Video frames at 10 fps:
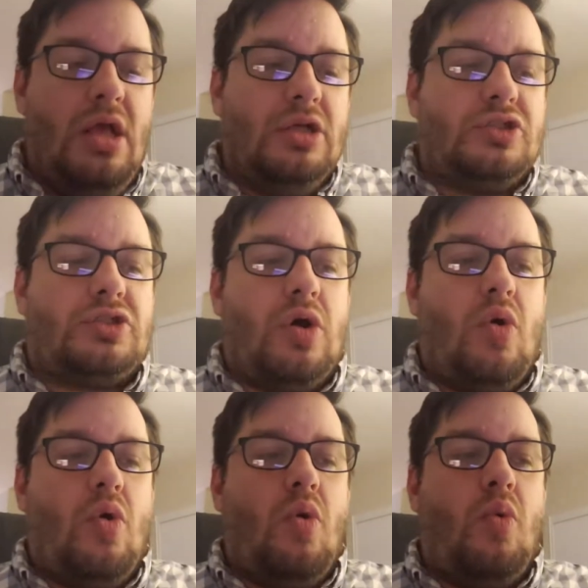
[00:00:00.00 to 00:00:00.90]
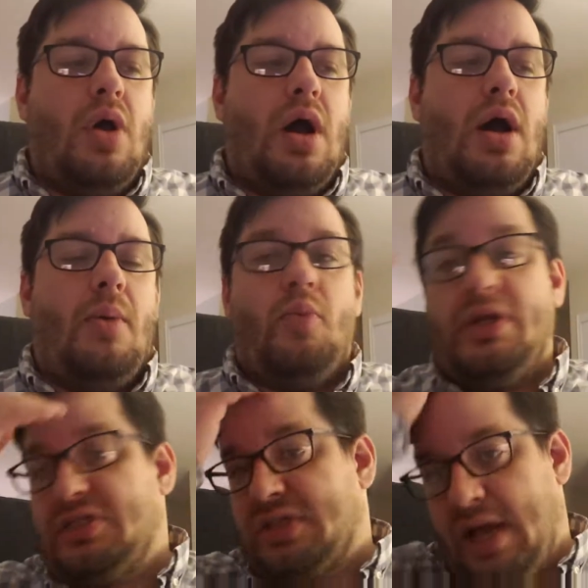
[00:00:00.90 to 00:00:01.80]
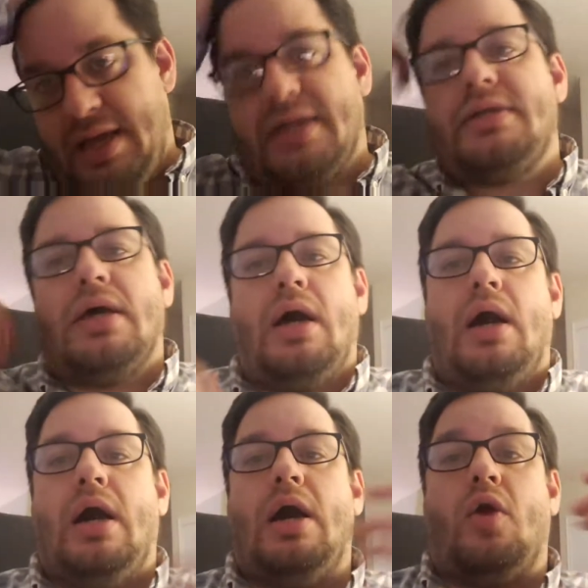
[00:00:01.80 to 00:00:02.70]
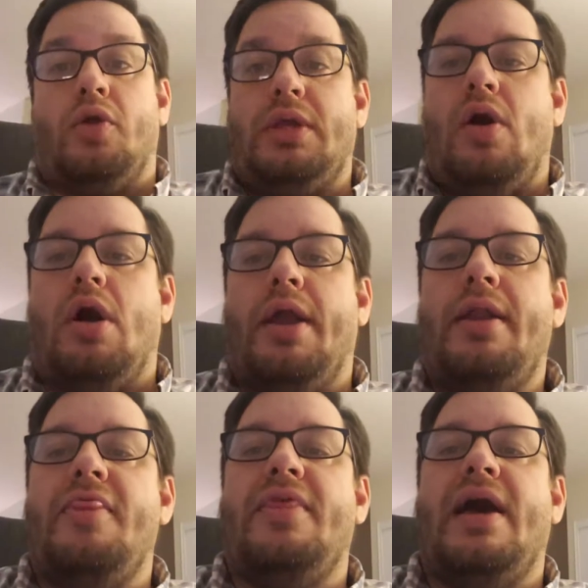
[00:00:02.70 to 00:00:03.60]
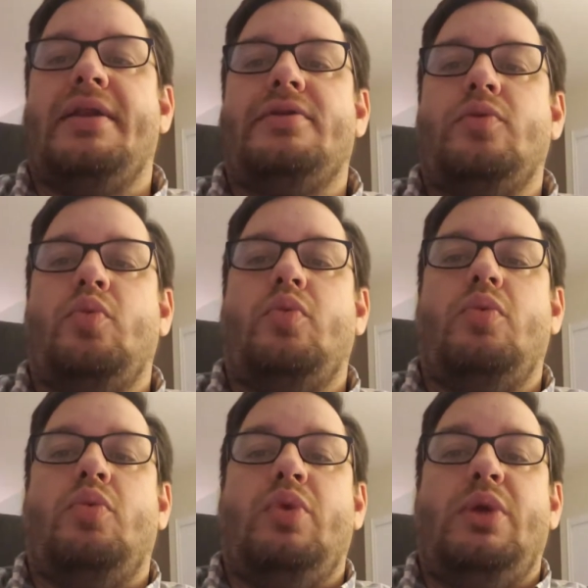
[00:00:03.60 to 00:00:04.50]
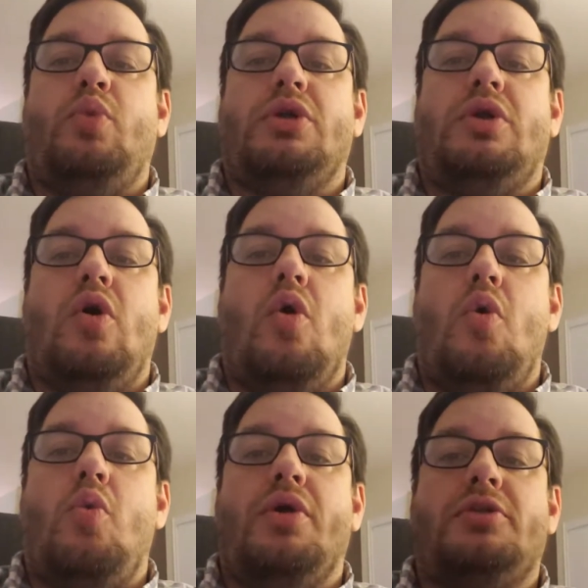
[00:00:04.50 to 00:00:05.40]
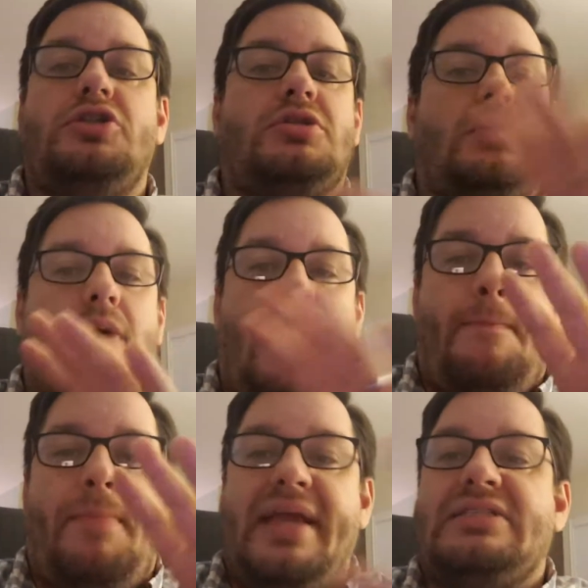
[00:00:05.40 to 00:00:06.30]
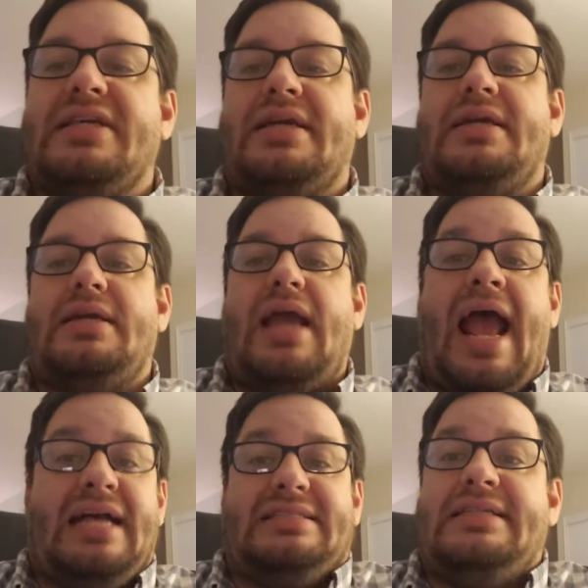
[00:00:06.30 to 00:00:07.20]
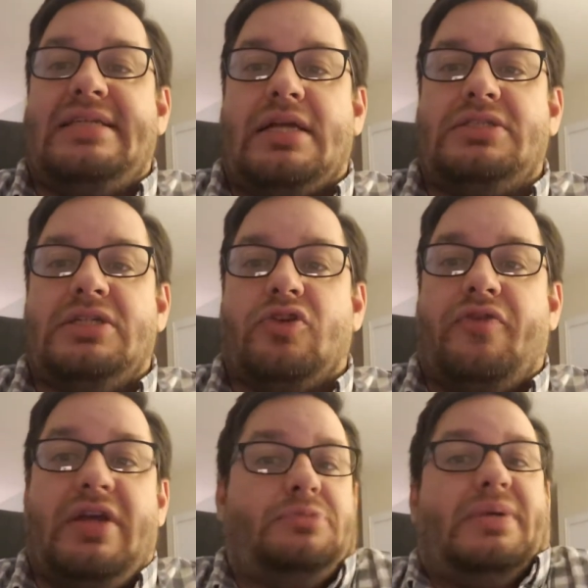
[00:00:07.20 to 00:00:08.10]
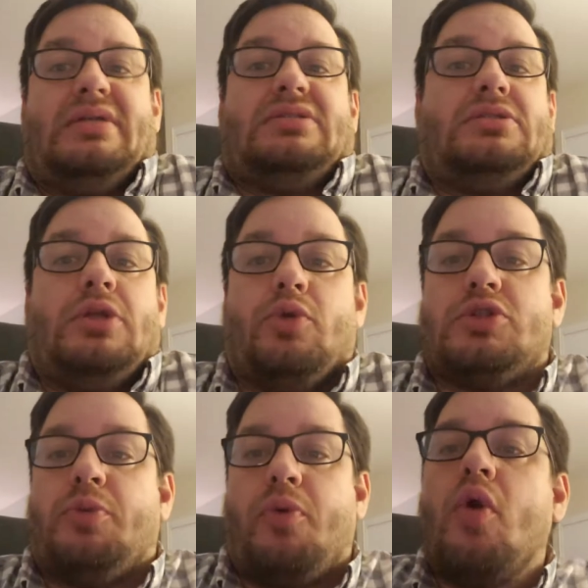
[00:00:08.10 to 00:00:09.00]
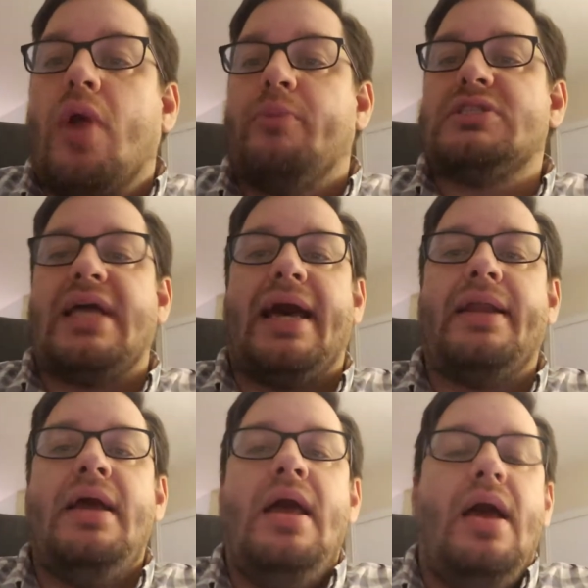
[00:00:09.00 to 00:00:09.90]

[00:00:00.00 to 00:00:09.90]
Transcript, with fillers: So we decided early on that we would go with just a basic ASCII text interface, because the original program was that.